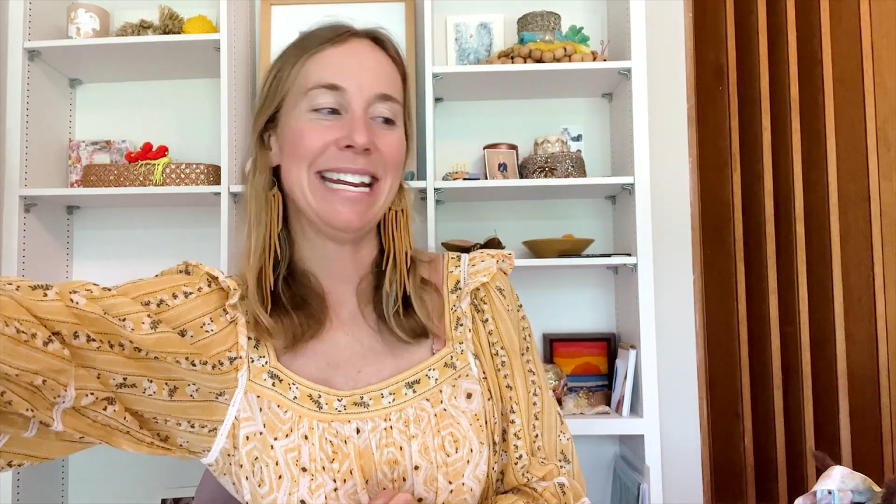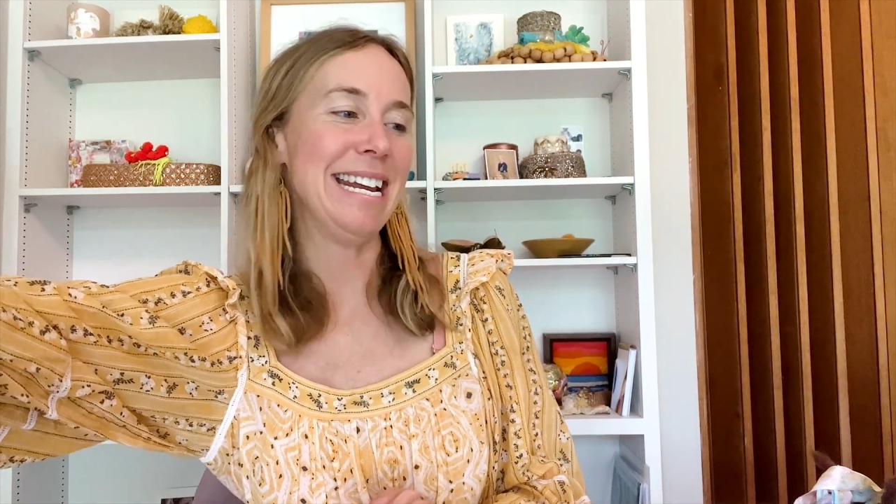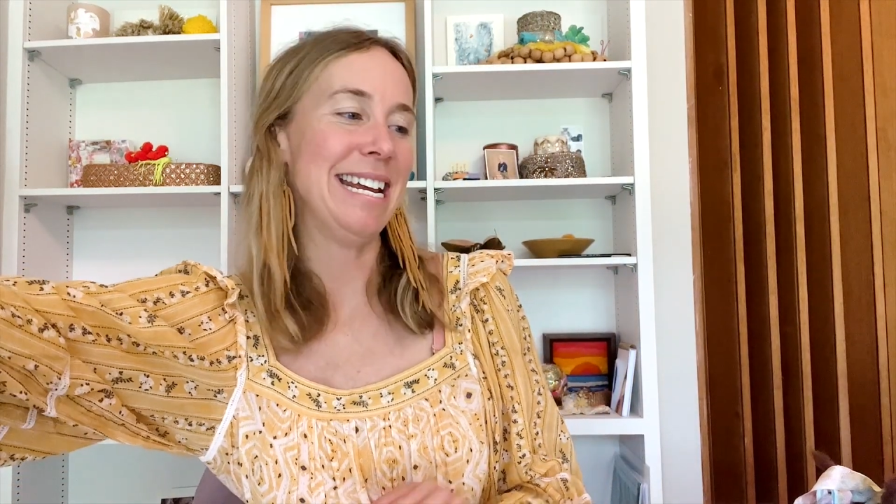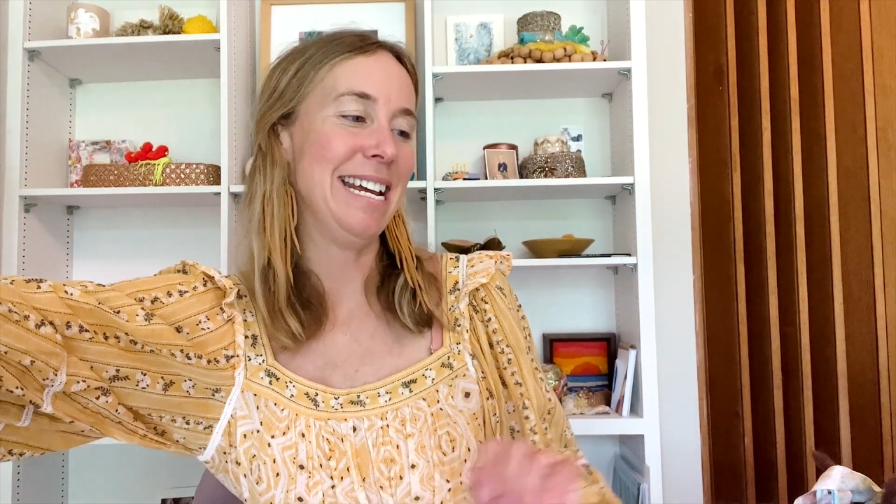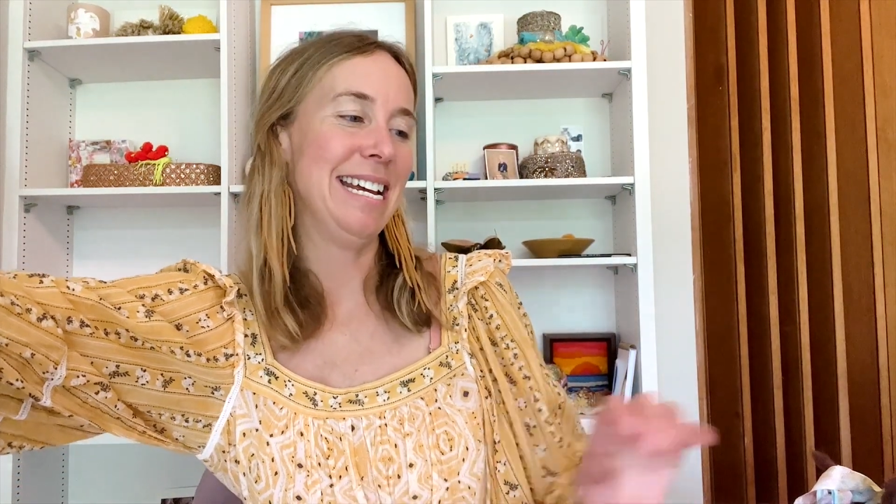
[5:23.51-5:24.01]

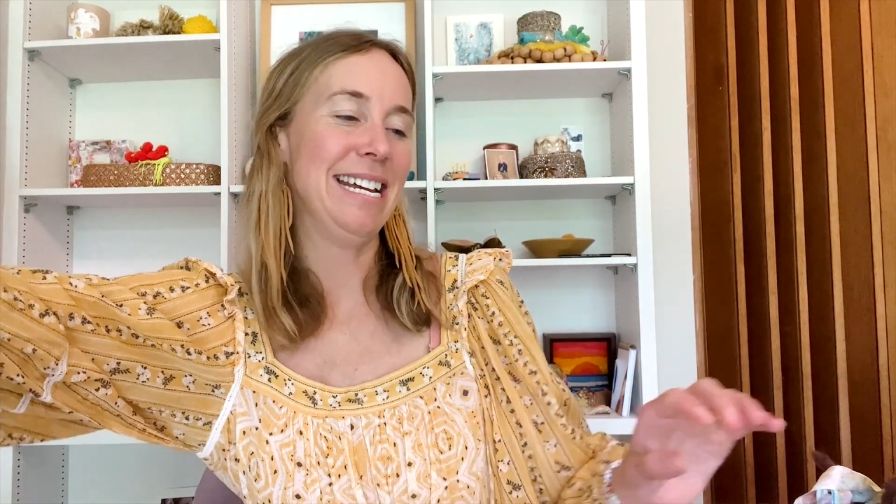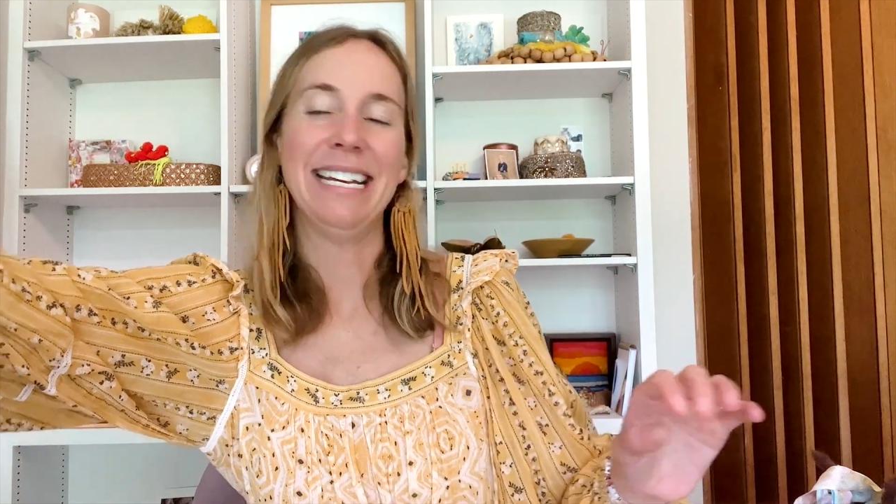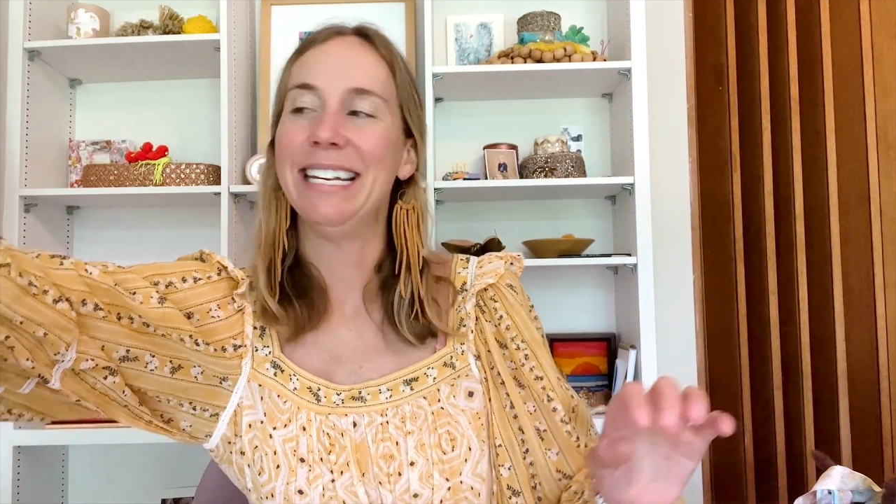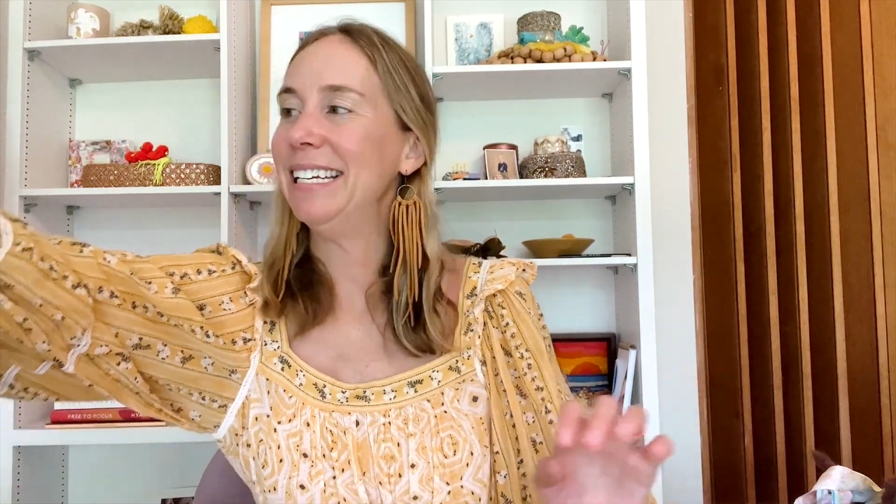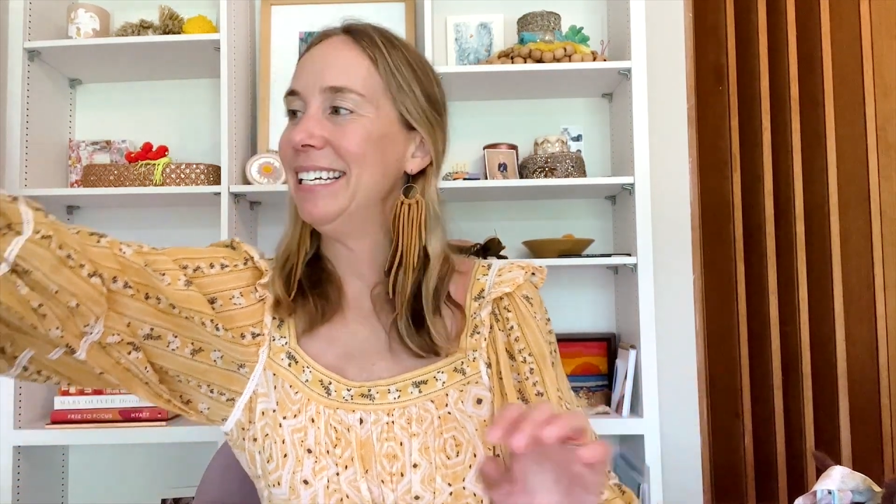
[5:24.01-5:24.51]

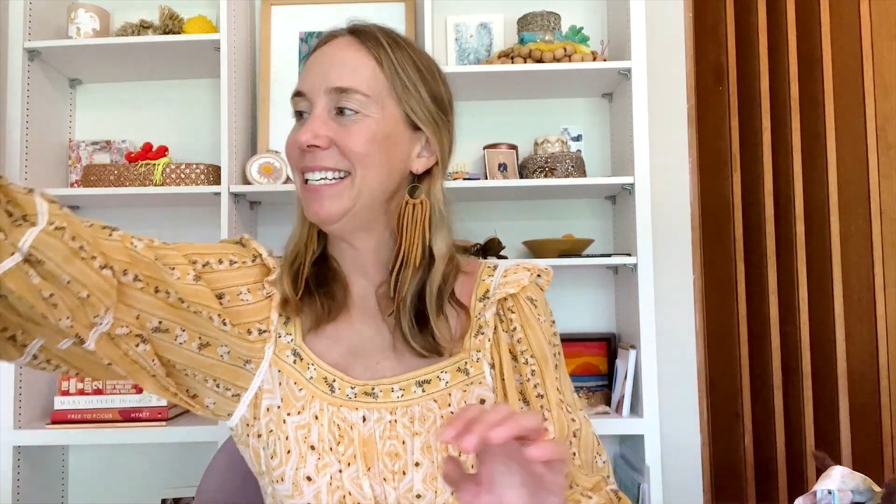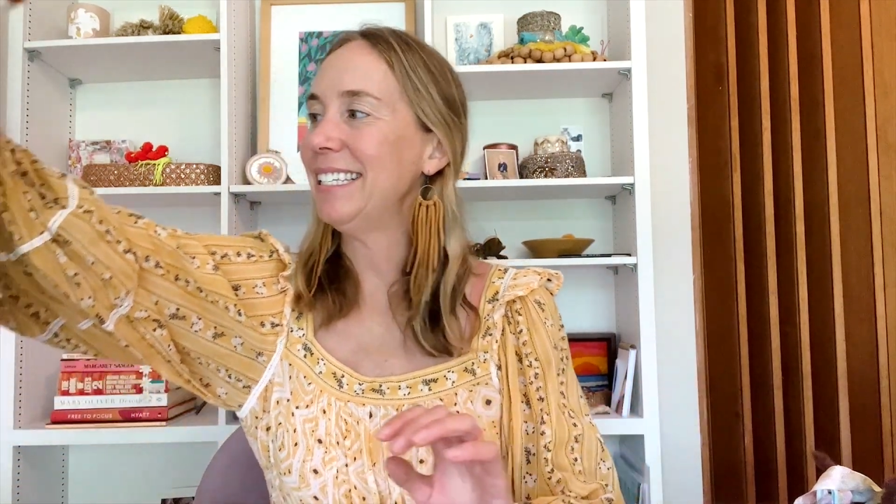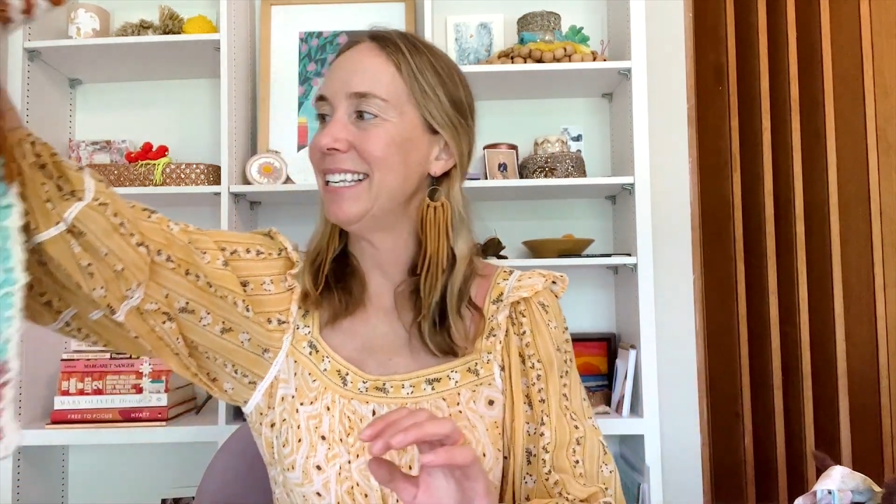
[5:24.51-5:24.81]
is